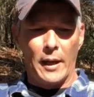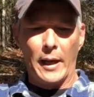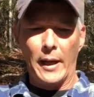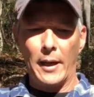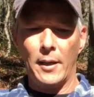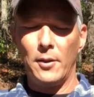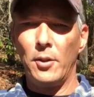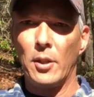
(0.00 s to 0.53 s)

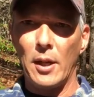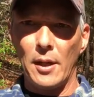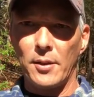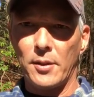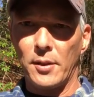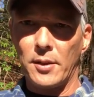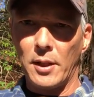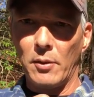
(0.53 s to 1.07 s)
And you
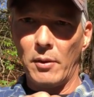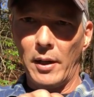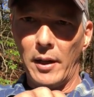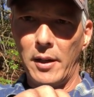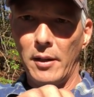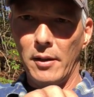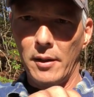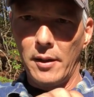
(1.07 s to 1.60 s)
guys can see
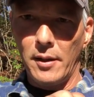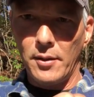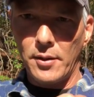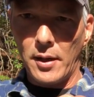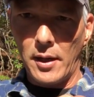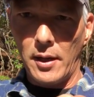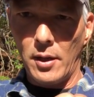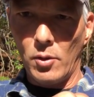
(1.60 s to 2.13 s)
right here, it
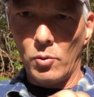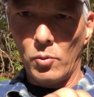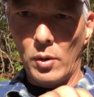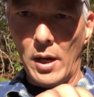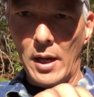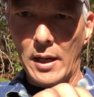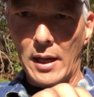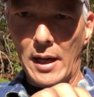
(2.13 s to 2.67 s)
is a
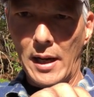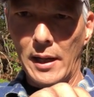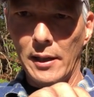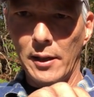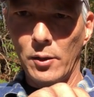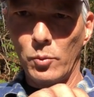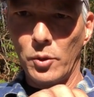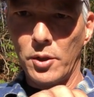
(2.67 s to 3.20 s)
Rock
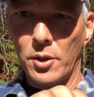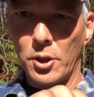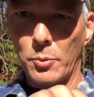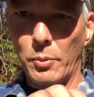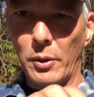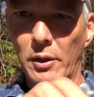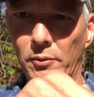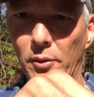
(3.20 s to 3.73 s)
Island, which is
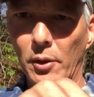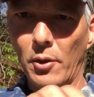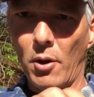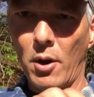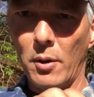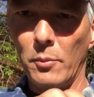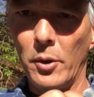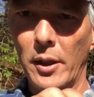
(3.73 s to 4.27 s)
Springfield
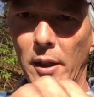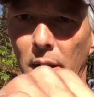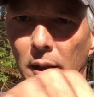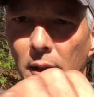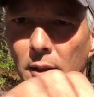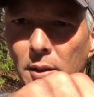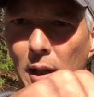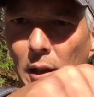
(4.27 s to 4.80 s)
Armory.
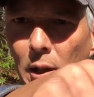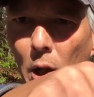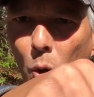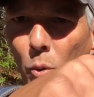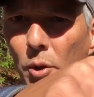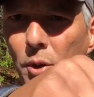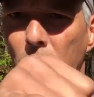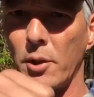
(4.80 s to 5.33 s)
It is a
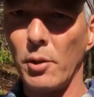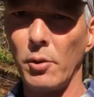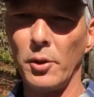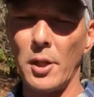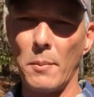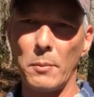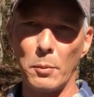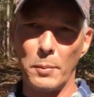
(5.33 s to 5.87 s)
lower serial
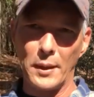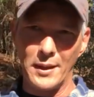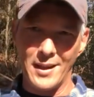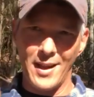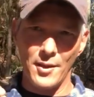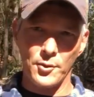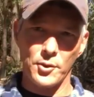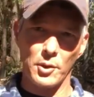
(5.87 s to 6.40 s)
number, but
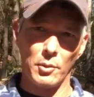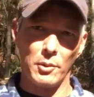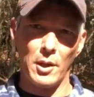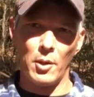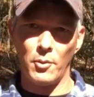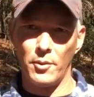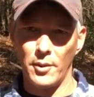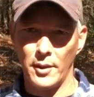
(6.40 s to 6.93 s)
not so
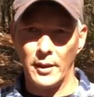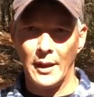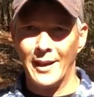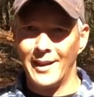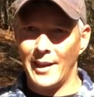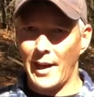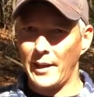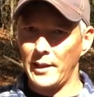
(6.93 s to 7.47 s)
low that
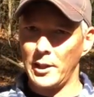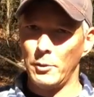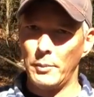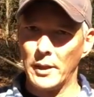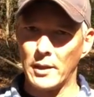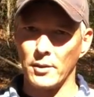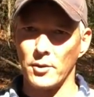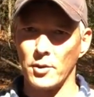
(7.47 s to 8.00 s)
I need to
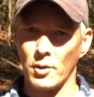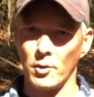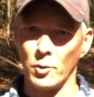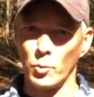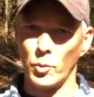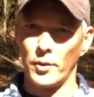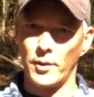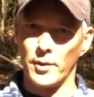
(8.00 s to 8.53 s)
be
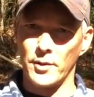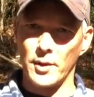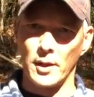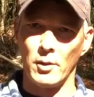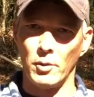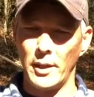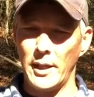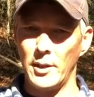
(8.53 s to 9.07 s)
concerned with the
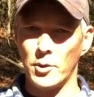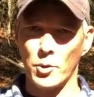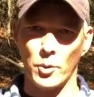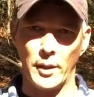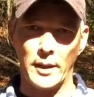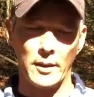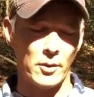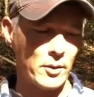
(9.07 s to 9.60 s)
single heat treat.